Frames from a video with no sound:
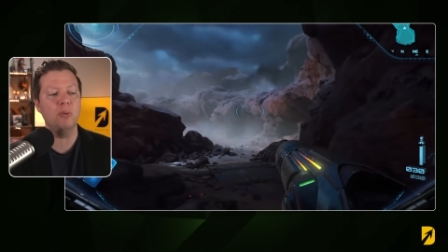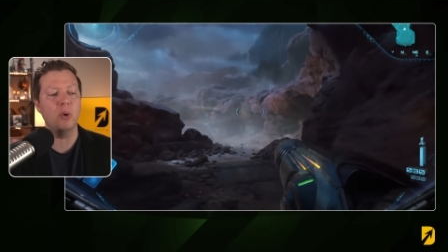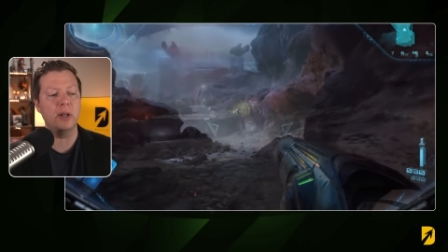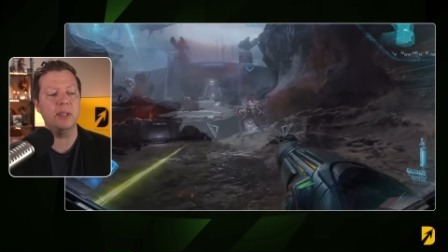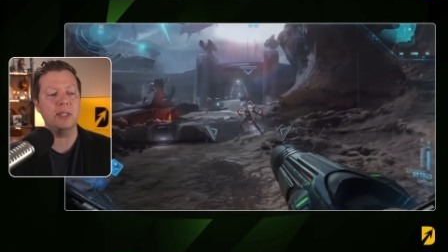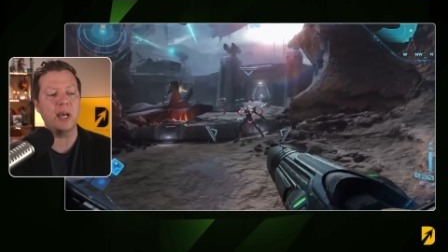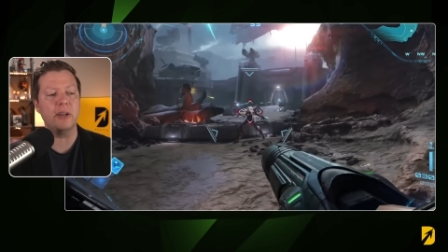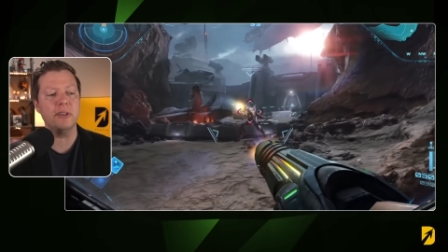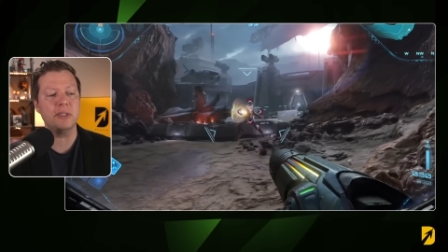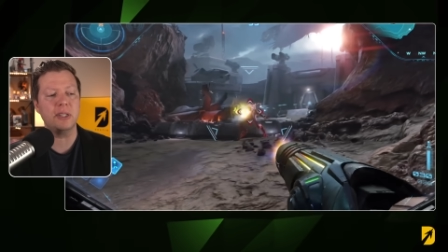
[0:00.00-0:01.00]
one of the
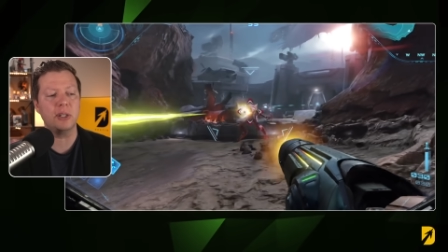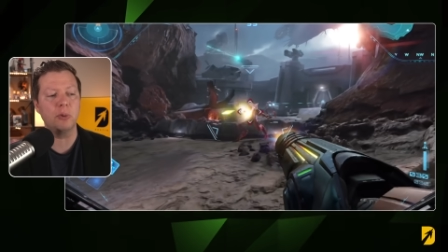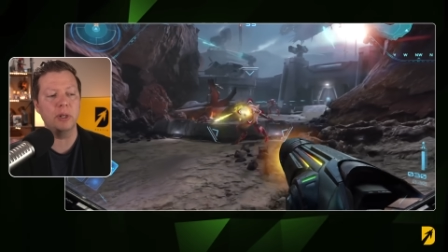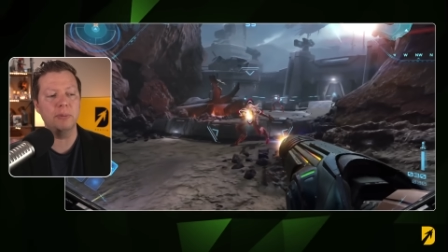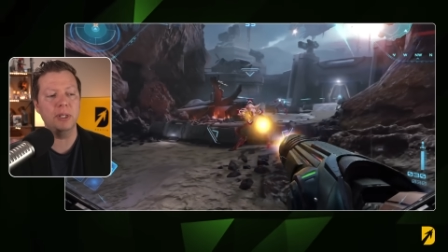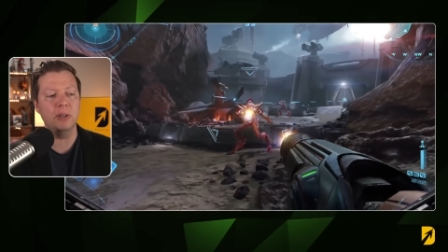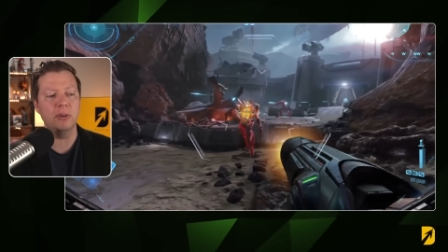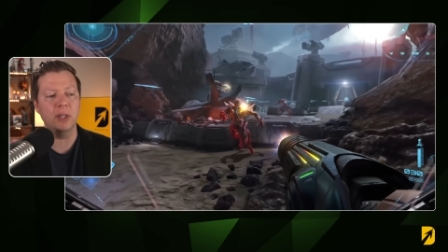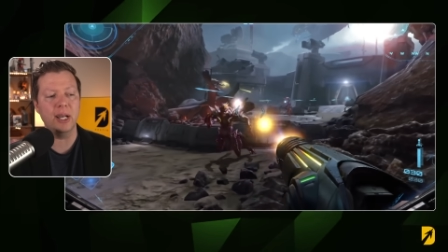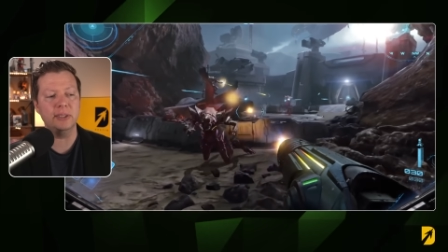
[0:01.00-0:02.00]
titles that they're going to be
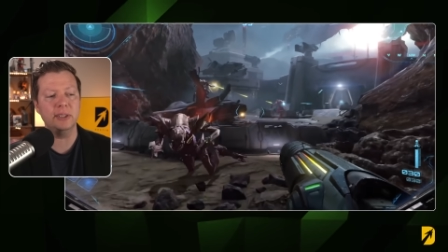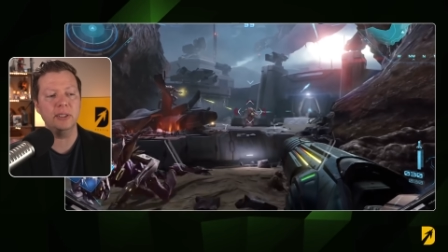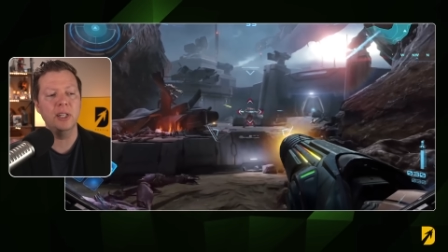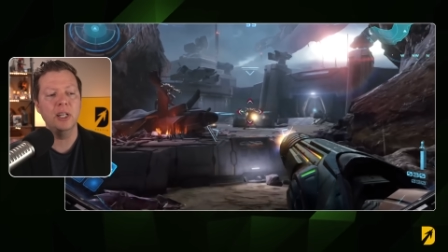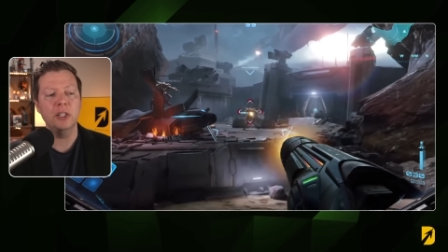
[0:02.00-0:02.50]
utilizing